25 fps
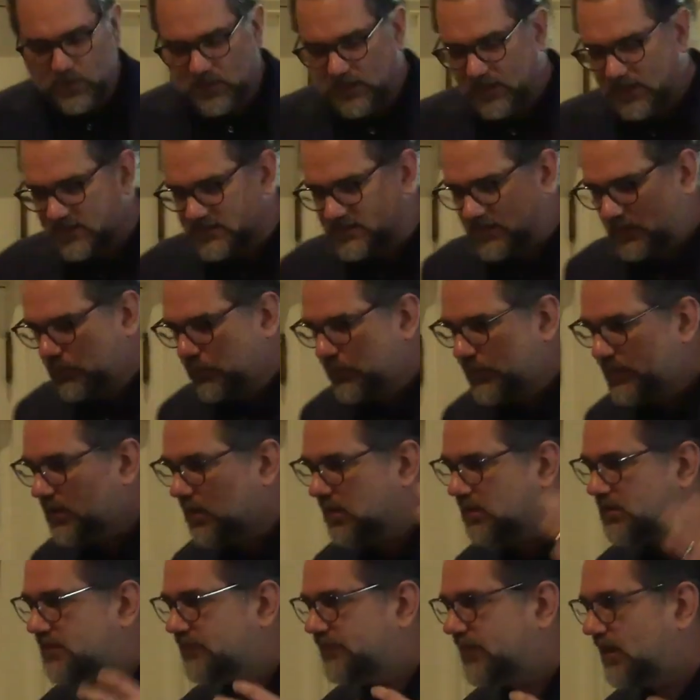Like I said, we
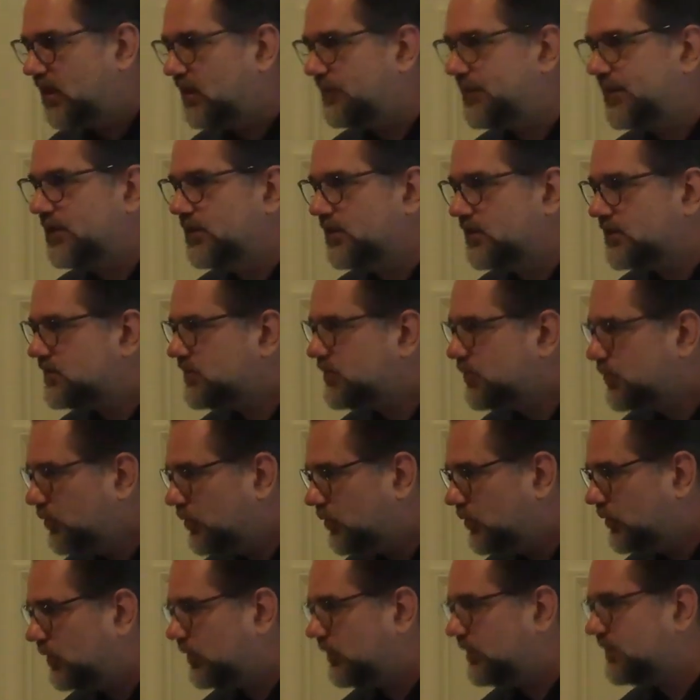are developing the
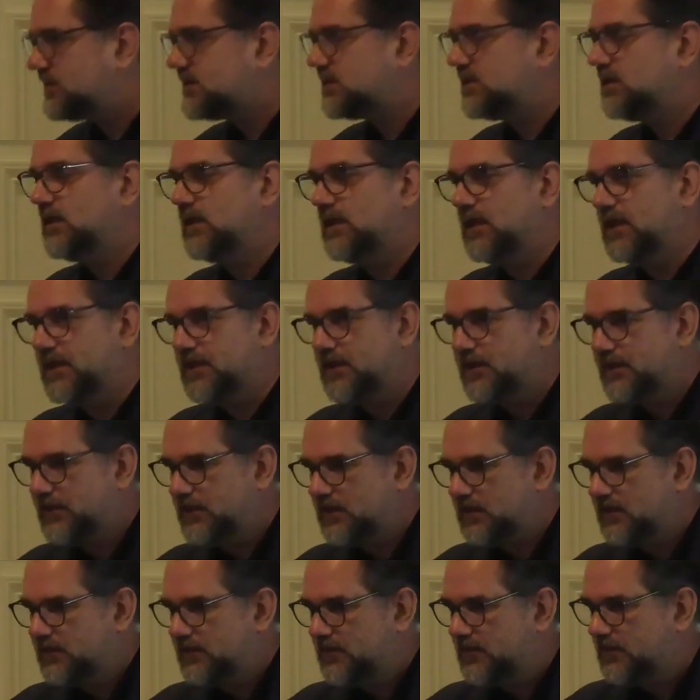tools,
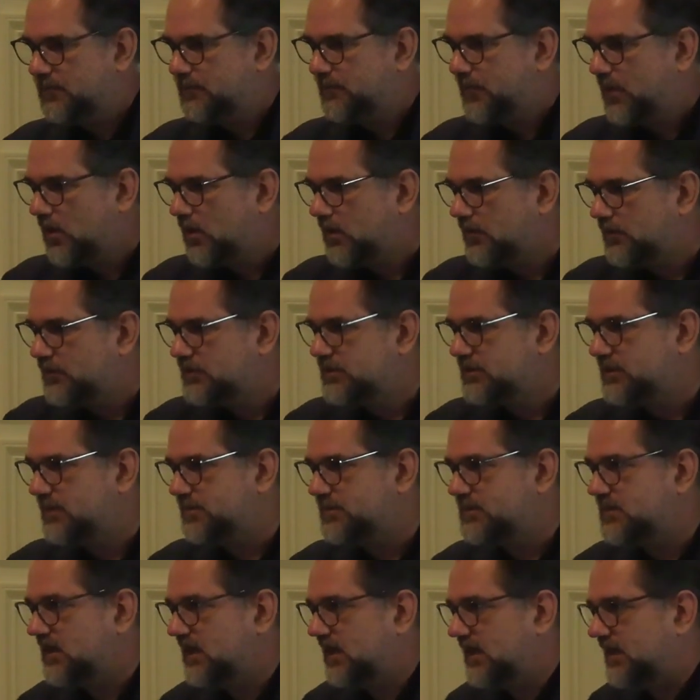the
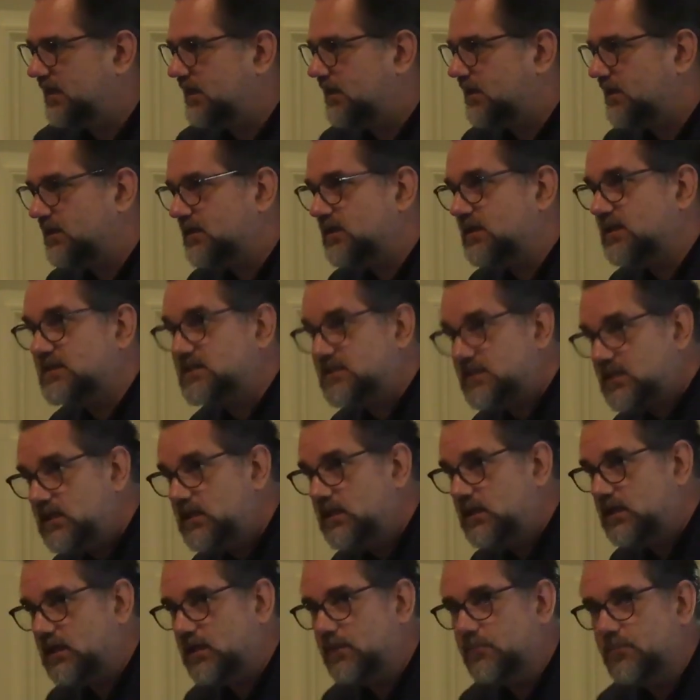partnerships, and the
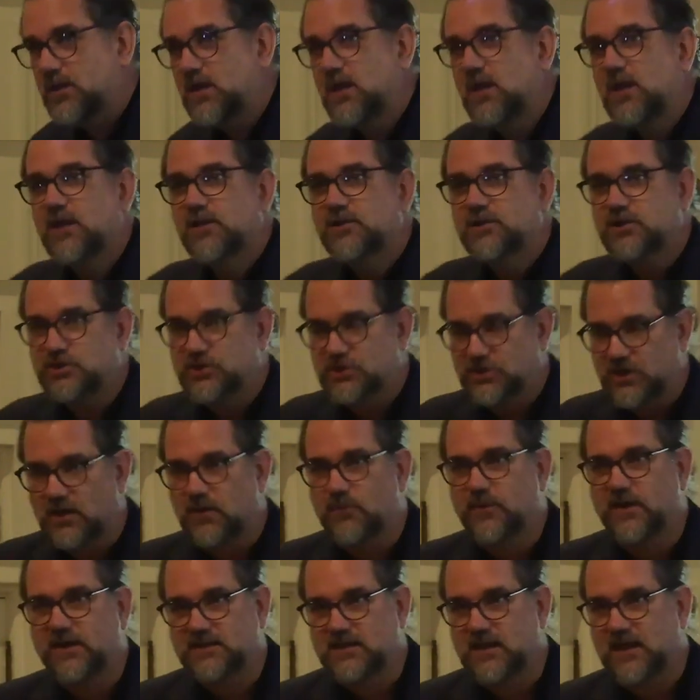team to
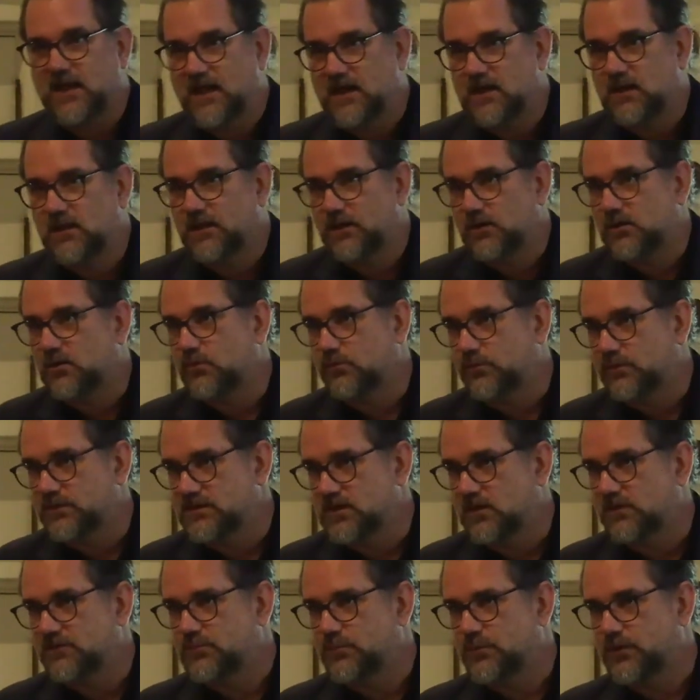generate the analytical
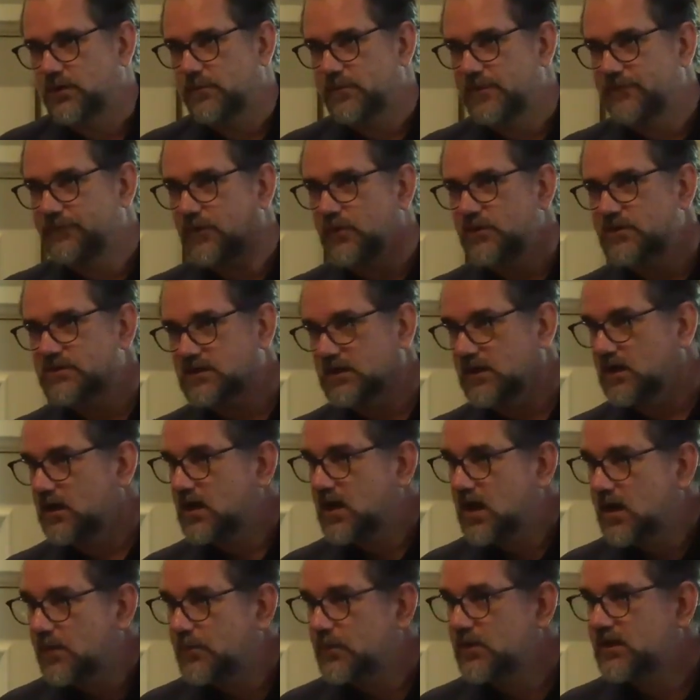results. We're going to be focusing on a
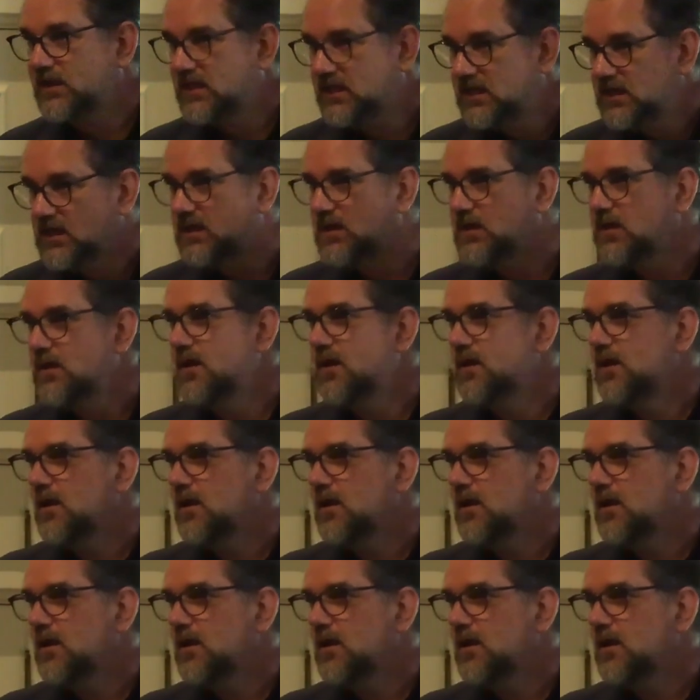couple key